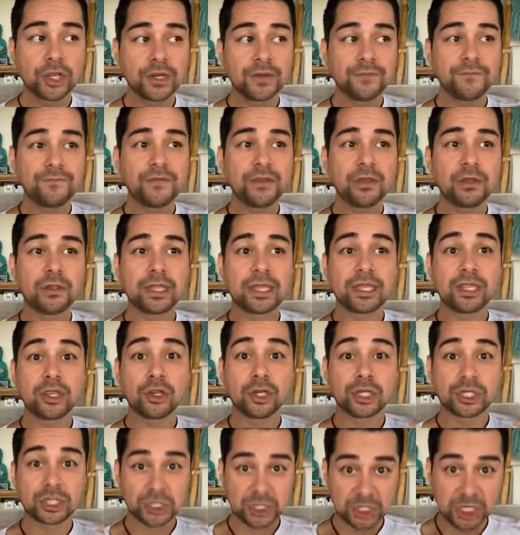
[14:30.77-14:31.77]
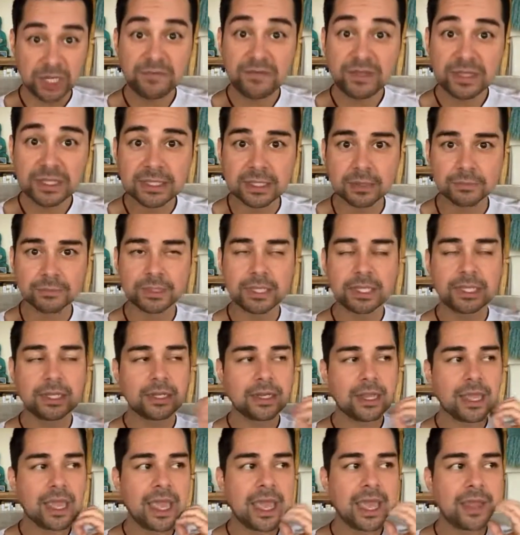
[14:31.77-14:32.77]
You're going to feel like you're achieving
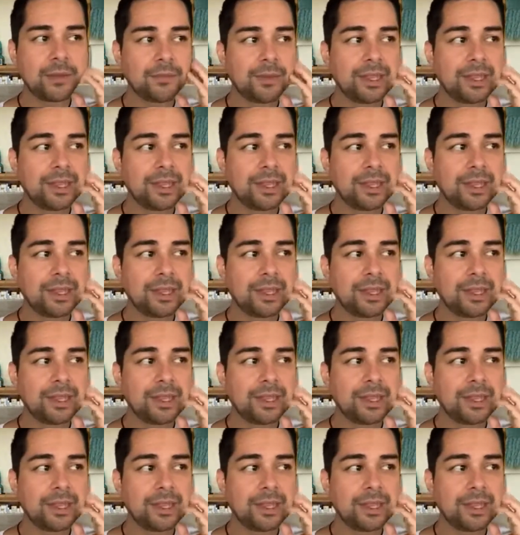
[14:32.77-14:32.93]
something.